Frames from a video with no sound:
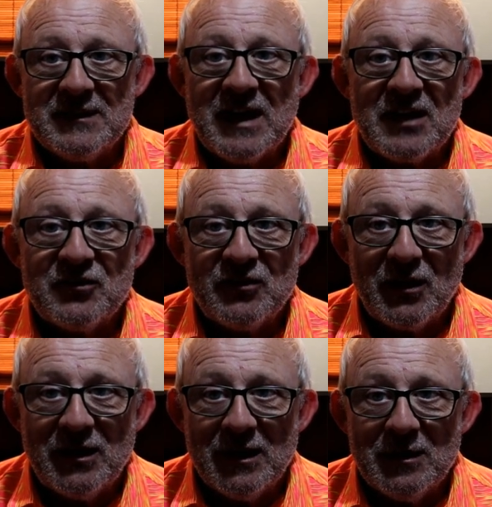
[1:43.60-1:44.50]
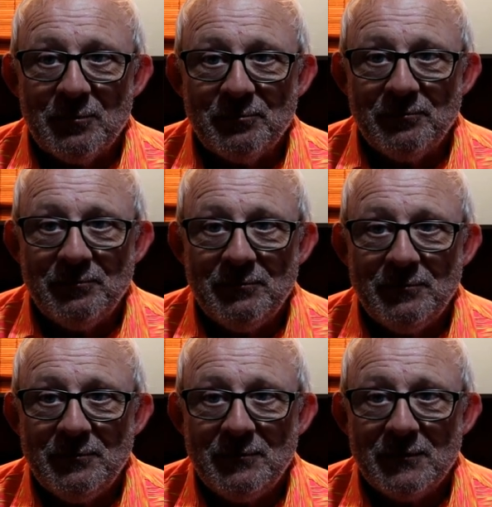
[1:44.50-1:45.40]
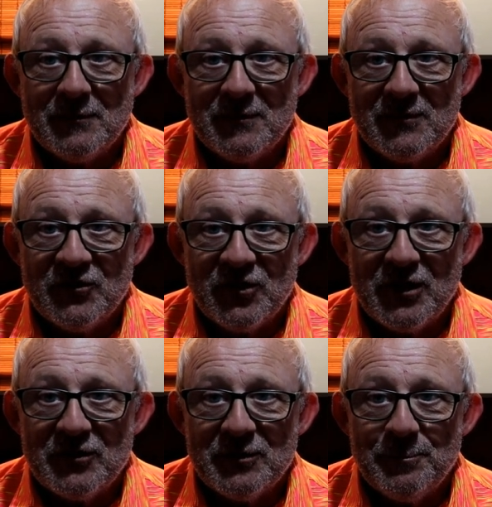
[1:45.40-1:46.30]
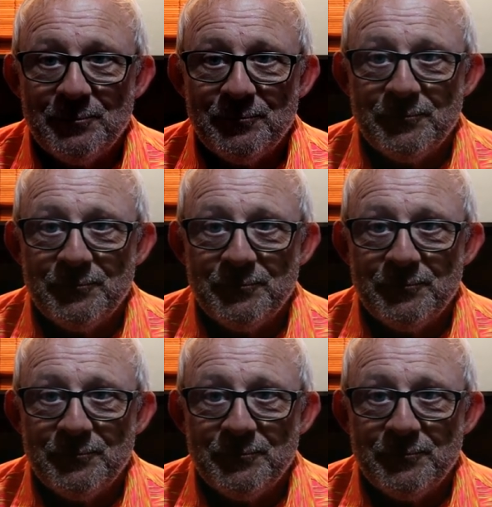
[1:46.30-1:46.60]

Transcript: get stuck in. Cheers.